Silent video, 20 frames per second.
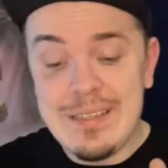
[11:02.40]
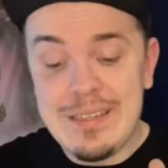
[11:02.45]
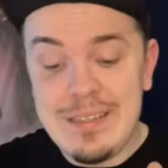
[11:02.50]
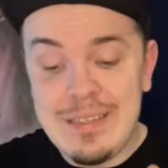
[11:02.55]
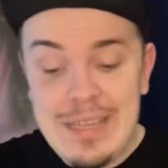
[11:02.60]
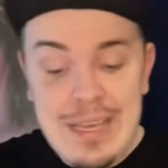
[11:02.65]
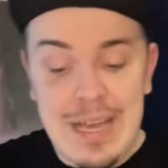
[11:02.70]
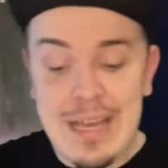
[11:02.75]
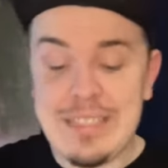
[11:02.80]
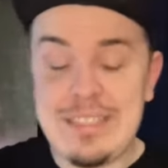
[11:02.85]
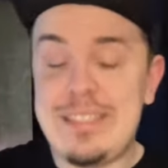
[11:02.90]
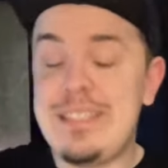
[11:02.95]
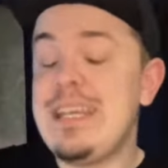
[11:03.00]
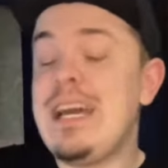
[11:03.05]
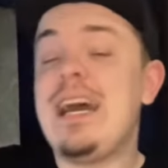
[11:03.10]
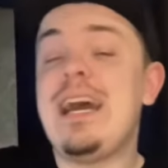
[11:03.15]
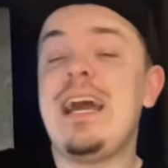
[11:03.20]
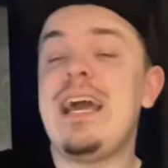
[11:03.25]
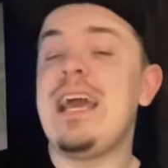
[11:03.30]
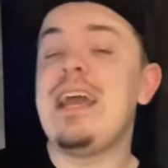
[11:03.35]
Yeah, just
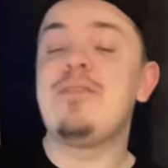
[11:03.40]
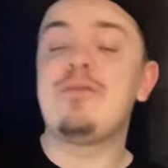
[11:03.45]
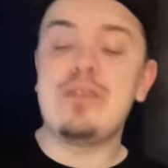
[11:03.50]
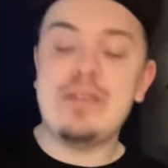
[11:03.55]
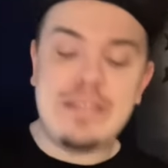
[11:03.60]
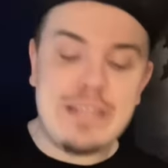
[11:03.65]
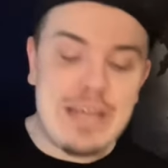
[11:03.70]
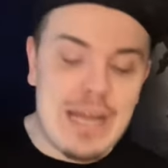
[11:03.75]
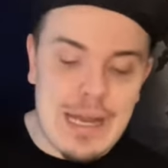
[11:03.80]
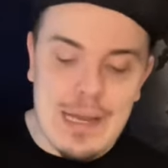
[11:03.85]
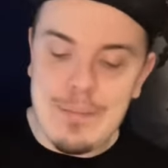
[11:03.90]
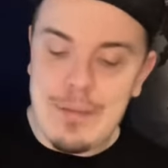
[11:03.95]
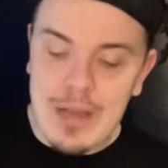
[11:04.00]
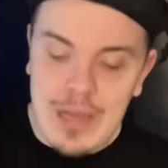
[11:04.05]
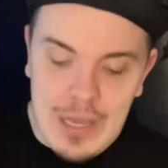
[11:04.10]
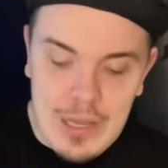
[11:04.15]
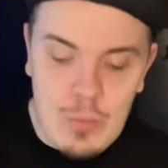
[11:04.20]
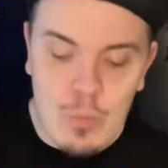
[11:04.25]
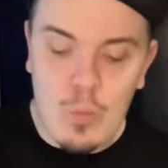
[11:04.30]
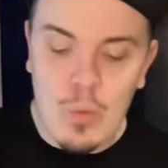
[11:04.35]
uh, every time
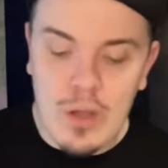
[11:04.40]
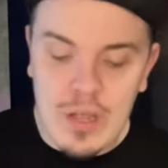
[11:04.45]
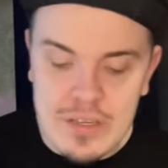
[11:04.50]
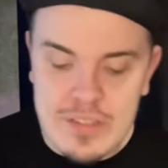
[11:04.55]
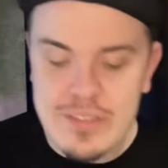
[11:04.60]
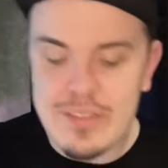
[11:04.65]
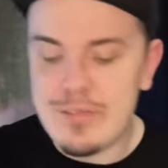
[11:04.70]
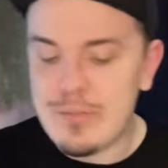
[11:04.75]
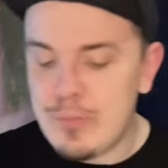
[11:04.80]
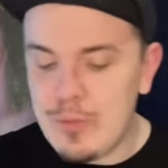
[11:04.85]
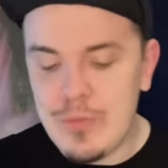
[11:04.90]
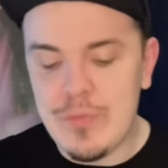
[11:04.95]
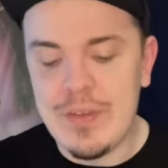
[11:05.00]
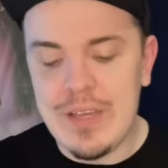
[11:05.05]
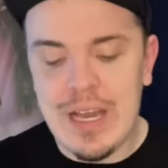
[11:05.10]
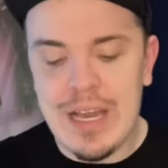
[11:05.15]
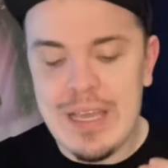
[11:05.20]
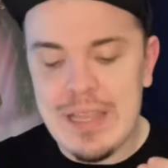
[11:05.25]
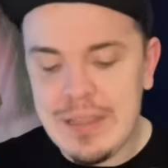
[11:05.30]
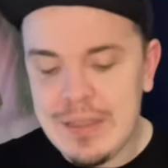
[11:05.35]
I watch this
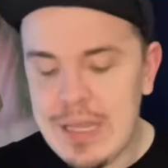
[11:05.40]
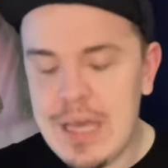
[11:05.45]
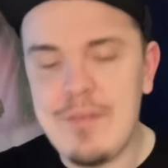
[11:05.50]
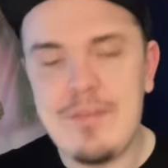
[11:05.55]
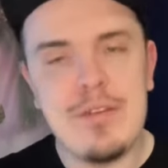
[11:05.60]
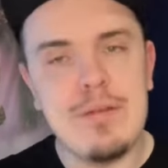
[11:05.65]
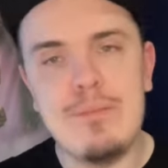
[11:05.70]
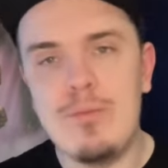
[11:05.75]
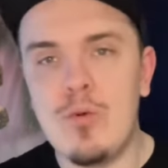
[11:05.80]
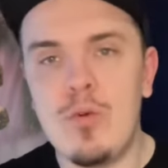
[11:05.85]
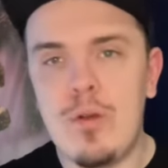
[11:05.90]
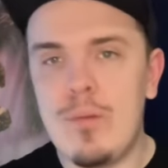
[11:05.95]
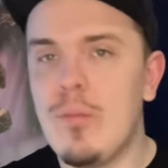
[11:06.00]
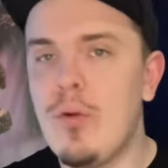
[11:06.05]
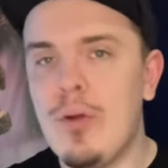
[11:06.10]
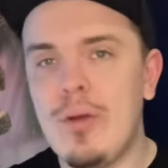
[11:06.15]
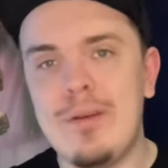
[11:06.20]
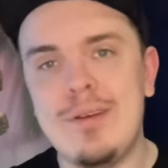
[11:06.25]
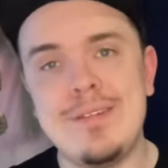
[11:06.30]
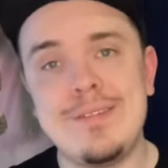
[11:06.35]
movie, I love it more and
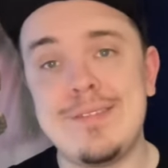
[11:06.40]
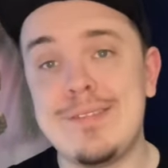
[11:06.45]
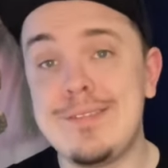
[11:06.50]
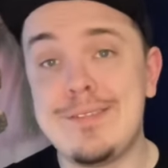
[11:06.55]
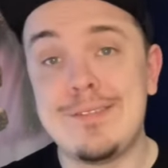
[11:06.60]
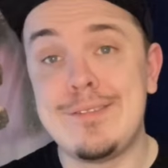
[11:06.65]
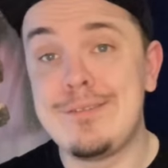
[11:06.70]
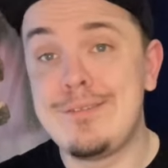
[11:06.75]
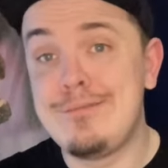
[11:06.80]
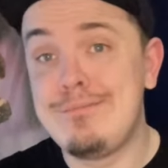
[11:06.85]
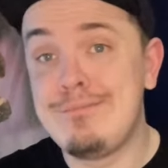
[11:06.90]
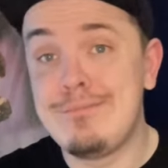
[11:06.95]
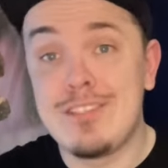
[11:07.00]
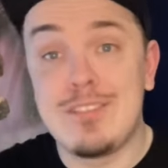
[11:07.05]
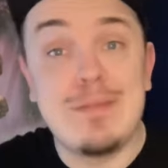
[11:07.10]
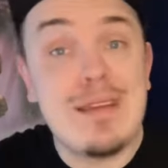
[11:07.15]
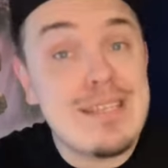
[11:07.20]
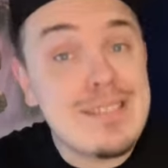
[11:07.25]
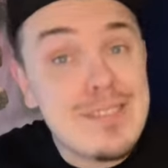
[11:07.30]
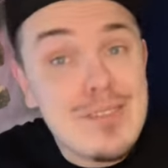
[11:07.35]
more. And it's just
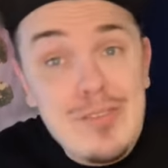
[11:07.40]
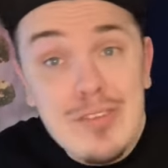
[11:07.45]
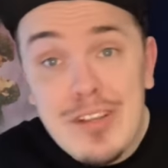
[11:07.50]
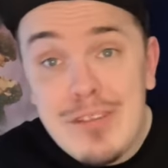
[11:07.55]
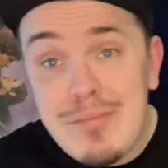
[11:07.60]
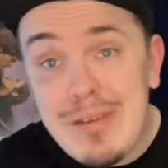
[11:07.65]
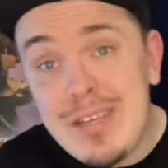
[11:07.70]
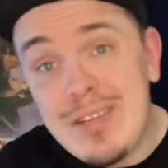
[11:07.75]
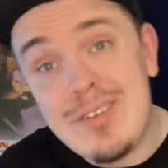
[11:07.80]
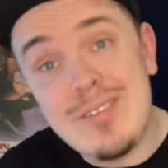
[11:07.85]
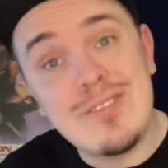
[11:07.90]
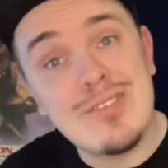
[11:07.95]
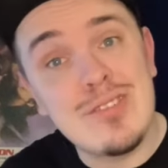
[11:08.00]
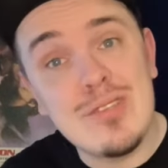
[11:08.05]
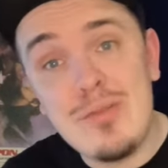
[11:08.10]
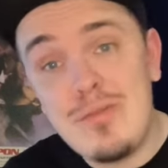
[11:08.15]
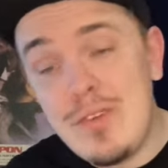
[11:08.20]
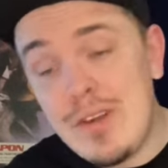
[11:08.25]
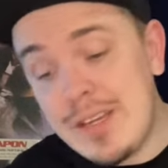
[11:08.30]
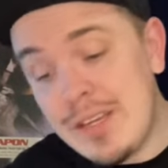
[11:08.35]
it's Master and Commander. It's
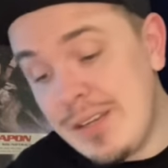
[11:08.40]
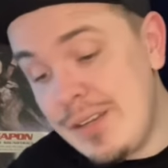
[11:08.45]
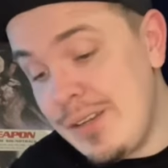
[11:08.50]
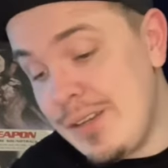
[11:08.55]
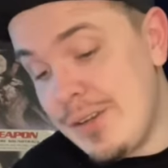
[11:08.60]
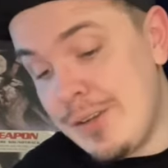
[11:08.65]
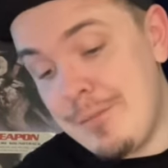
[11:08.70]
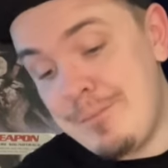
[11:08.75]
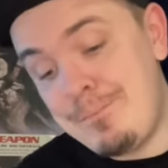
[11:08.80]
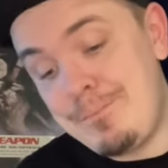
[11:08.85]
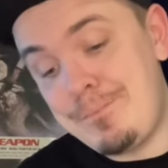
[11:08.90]
so fucking good.